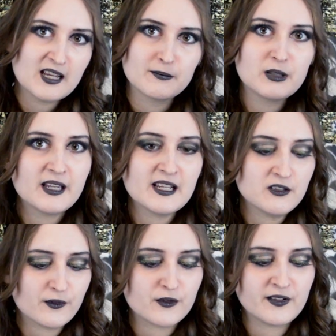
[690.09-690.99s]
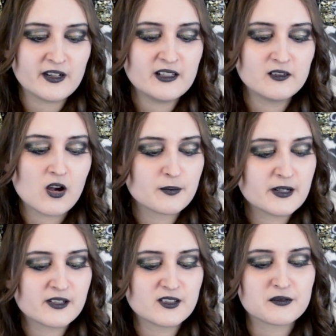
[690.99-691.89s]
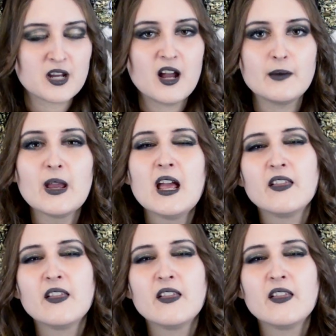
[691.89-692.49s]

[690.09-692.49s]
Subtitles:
in place for very long periods of time,